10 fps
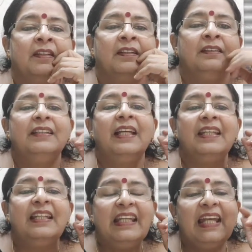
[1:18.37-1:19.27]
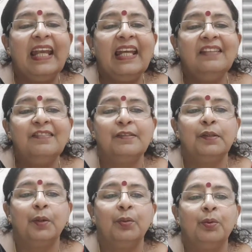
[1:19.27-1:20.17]
Then Yeats
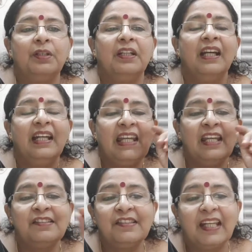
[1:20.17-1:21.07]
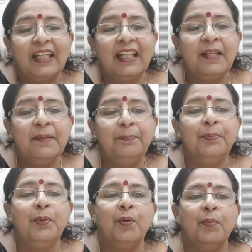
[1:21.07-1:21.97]
wrote a second
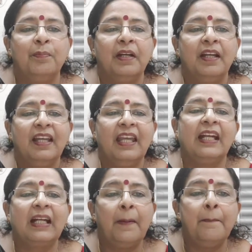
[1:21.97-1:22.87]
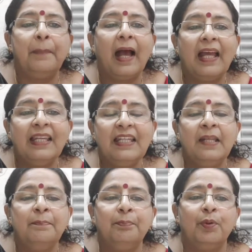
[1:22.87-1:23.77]
poem, a
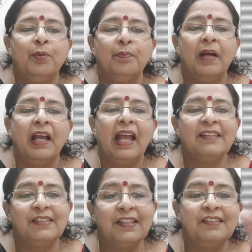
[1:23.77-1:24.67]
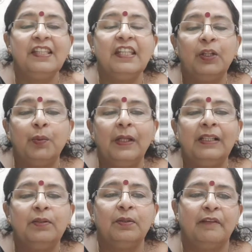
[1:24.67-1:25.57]
companion poem, as a sequel
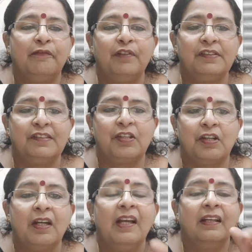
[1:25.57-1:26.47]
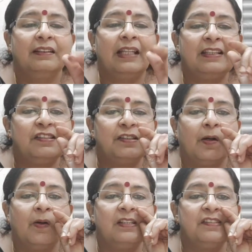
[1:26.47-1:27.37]
to the first, that is
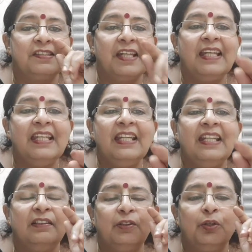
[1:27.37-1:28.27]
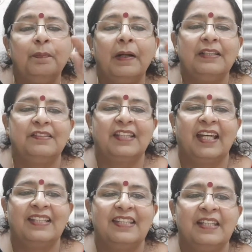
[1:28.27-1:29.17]
called Sailing to
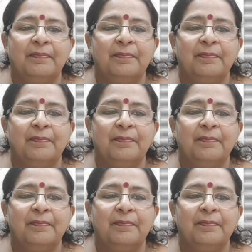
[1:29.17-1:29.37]
Byzantium.